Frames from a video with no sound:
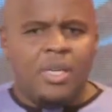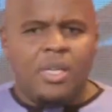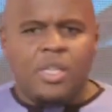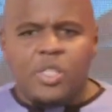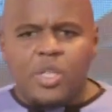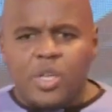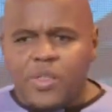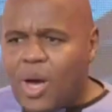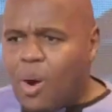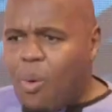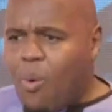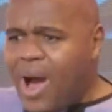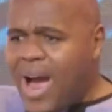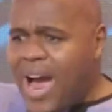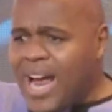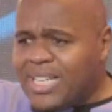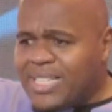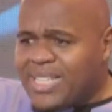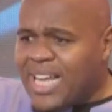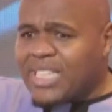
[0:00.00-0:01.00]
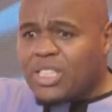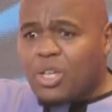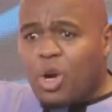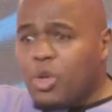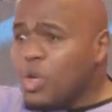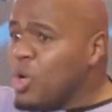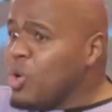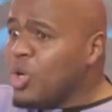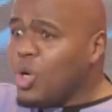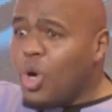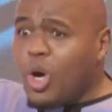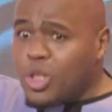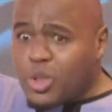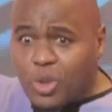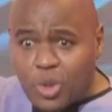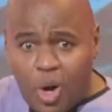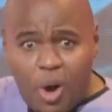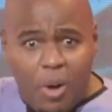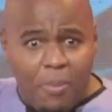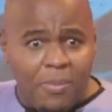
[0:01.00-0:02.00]
So the word that you will go to
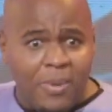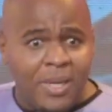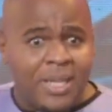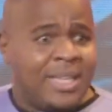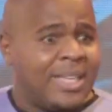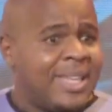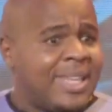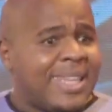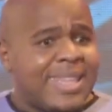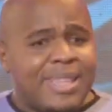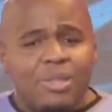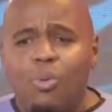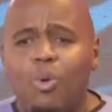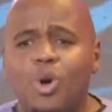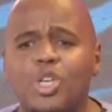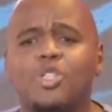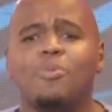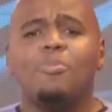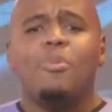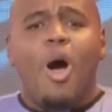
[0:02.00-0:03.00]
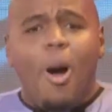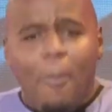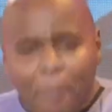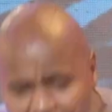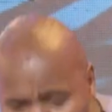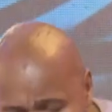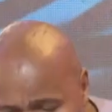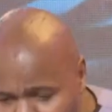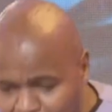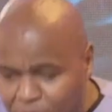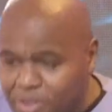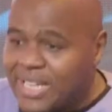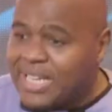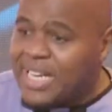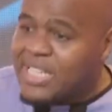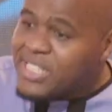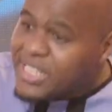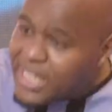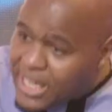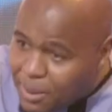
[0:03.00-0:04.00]
Rome was more powerful than a
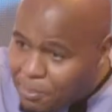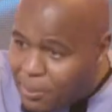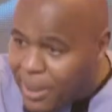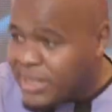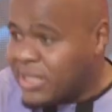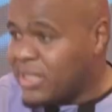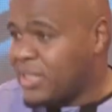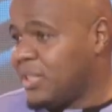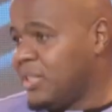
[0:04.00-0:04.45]
snake bite.